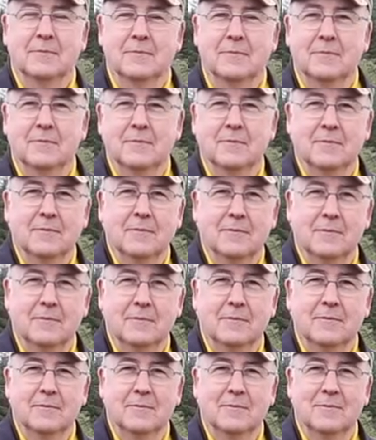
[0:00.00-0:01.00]

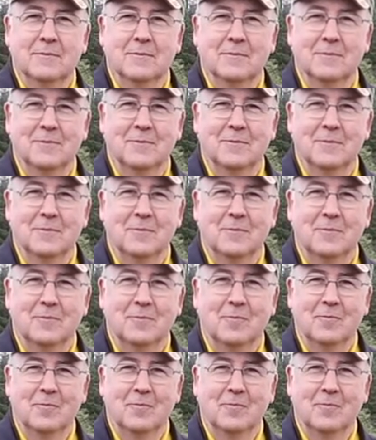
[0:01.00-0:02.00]

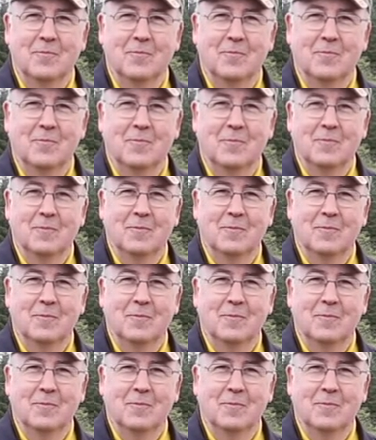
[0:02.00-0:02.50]
(no one is talking)